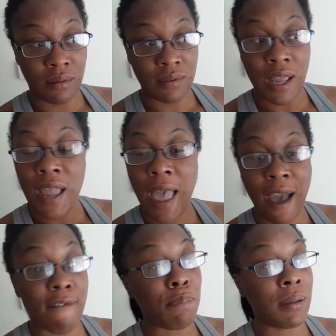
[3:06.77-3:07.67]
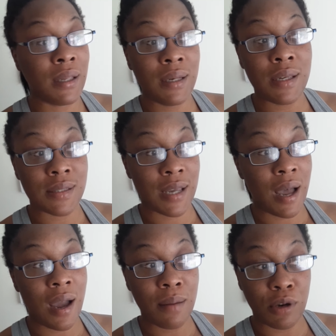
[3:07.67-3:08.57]
They have plenty of
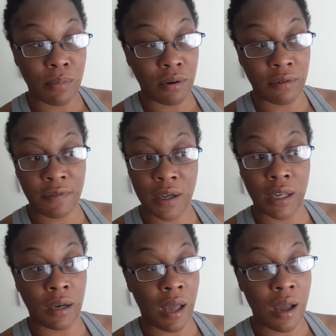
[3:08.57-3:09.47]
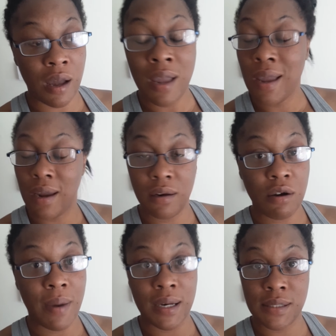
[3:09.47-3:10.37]
time to mow the fucking lawn. Ain't
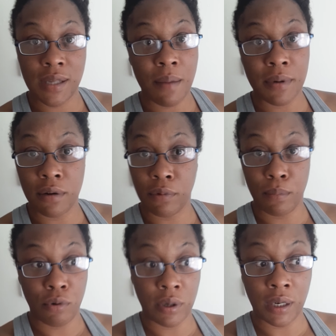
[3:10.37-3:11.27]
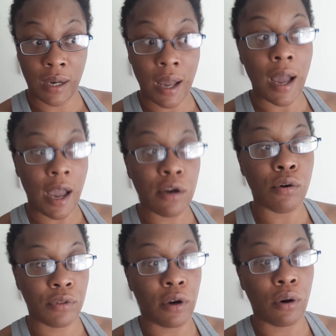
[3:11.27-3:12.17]
nobody stopping them from mowing the lawn. I know
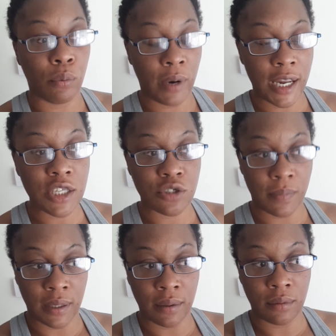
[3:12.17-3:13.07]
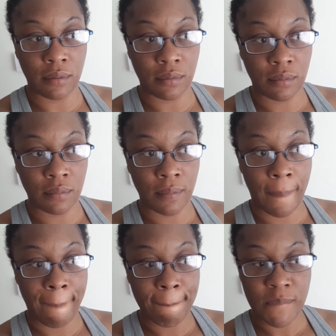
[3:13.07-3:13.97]
their arrangement.
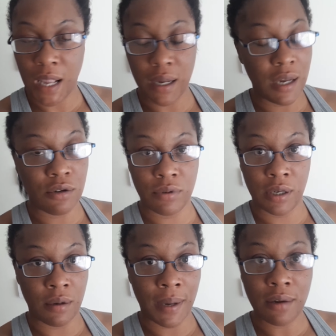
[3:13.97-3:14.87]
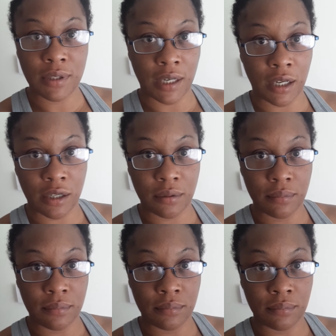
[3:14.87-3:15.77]
I can't do nothing about that.
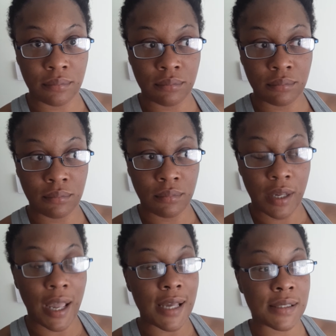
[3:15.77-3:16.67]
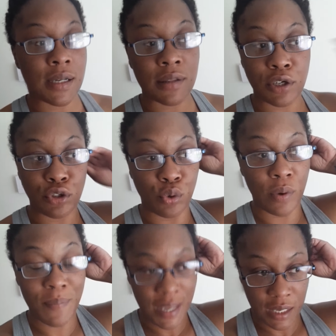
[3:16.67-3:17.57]
It has nothing to do
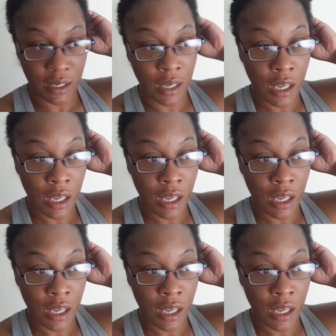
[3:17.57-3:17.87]
with me.